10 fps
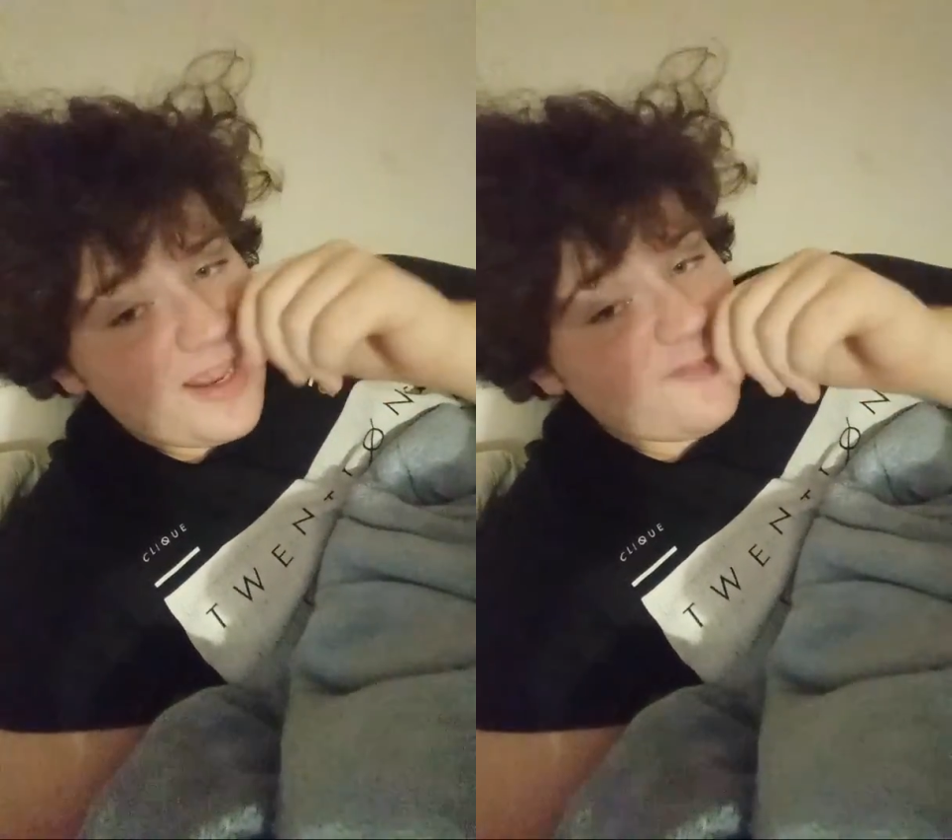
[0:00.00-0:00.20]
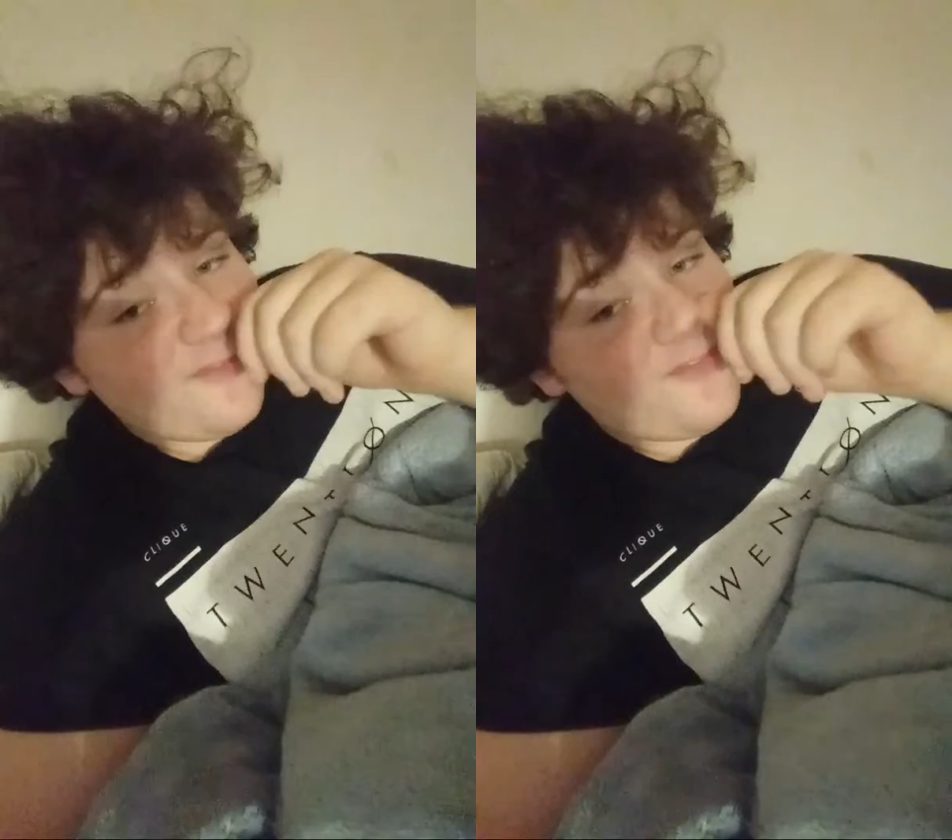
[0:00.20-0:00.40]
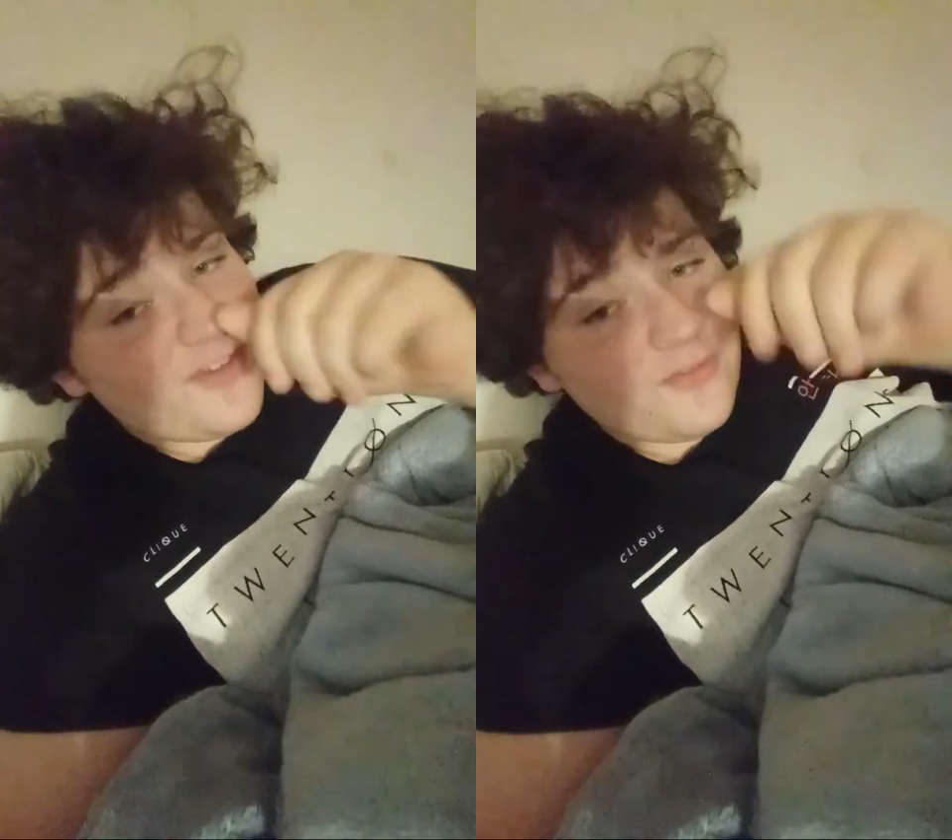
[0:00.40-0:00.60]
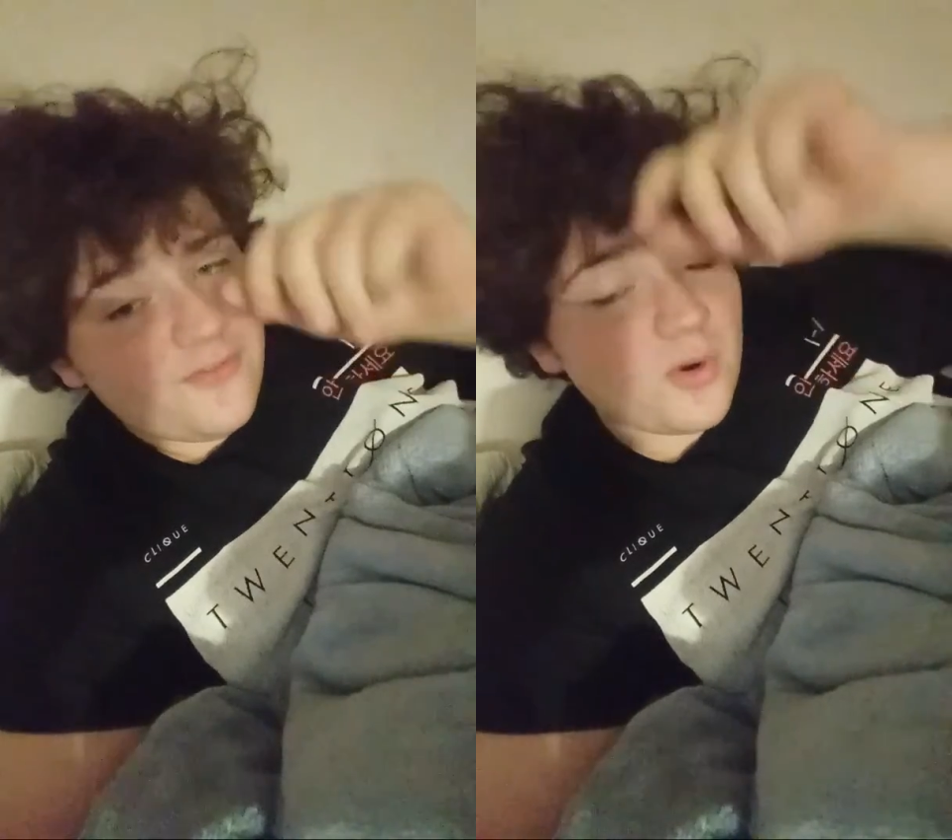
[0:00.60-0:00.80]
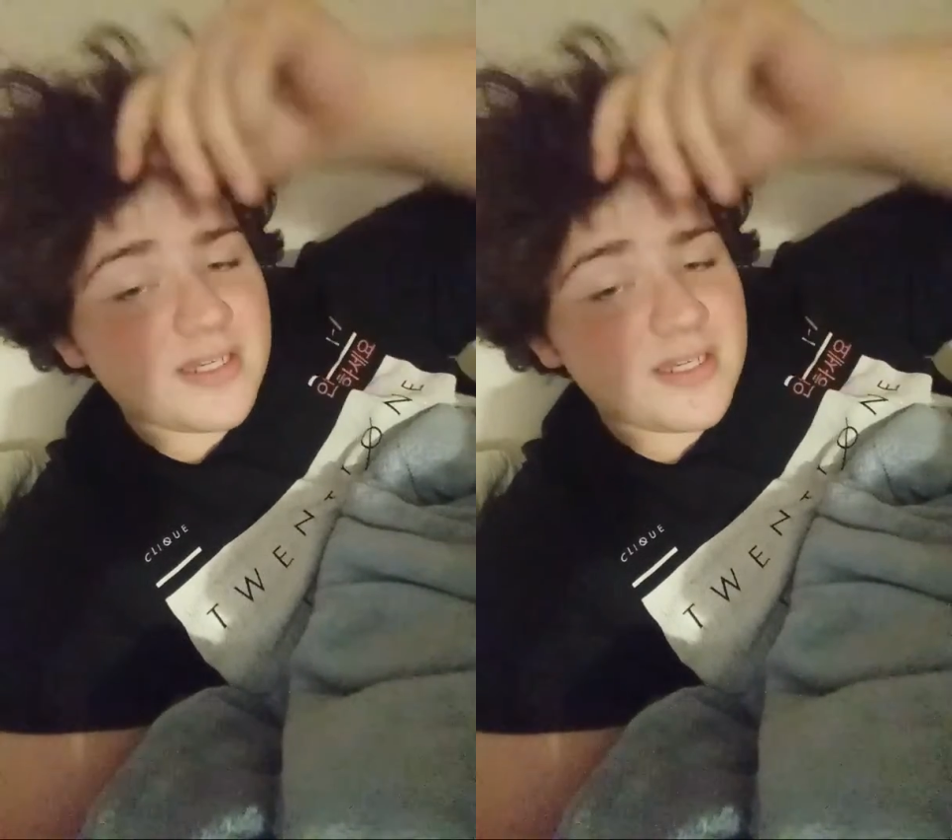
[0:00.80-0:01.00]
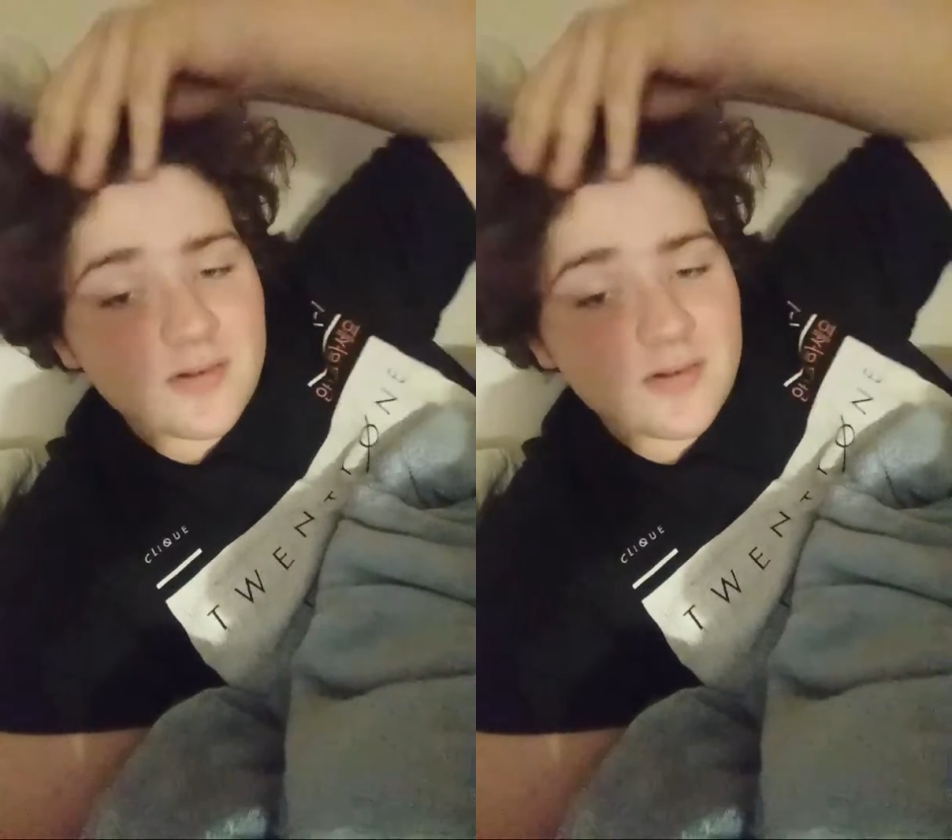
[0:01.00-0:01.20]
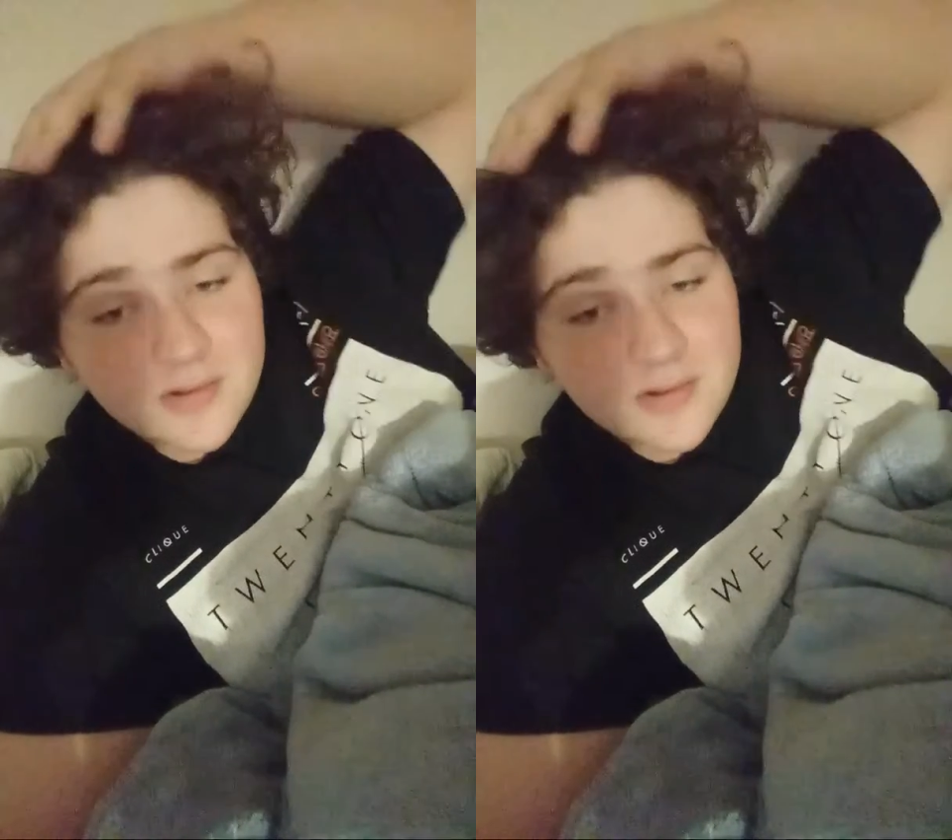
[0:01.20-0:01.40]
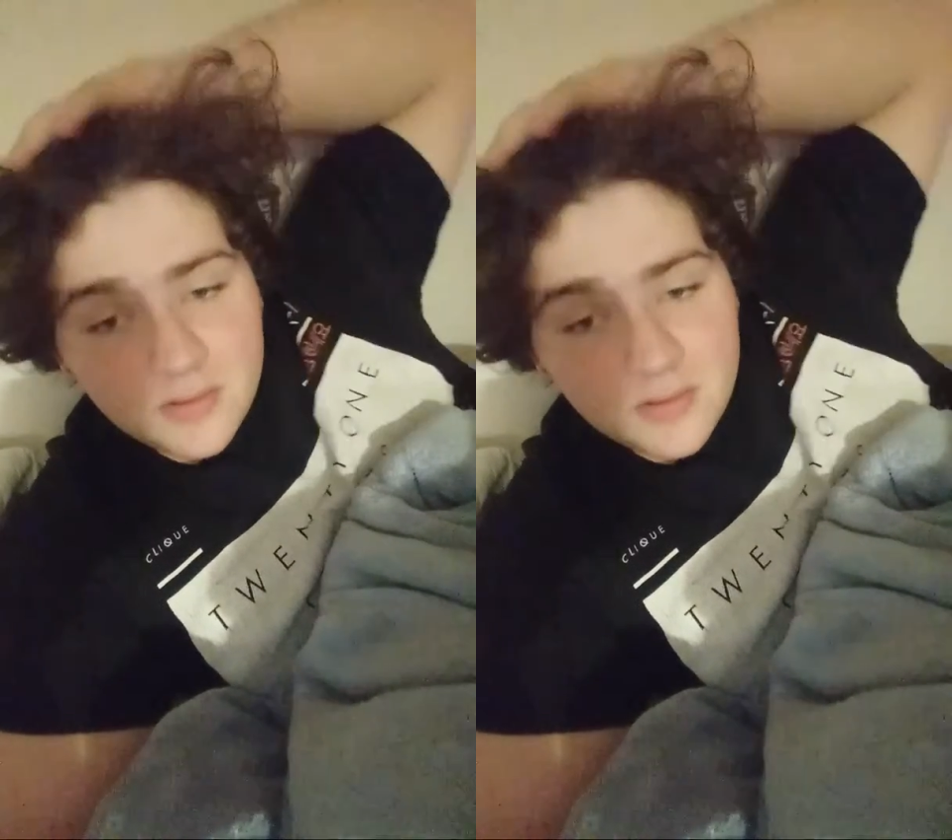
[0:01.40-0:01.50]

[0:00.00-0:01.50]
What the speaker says: at 14 years old.